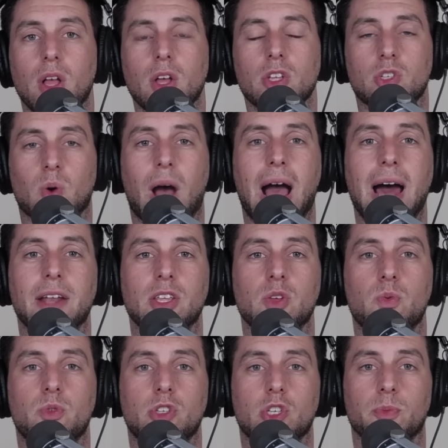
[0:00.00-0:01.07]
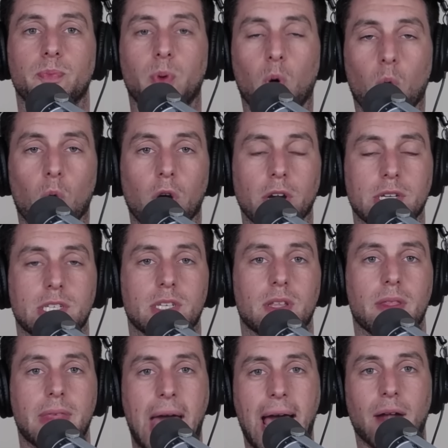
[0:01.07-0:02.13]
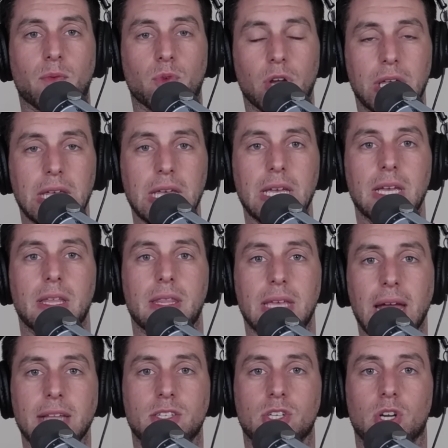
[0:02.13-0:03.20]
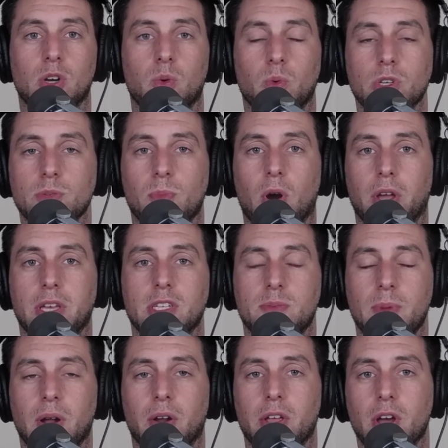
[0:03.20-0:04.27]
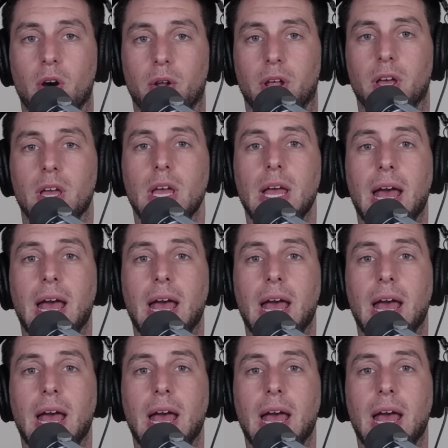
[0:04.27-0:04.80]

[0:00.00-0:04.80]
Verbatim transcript: So, how do you support that rookie? The answer was Marcus Mariota.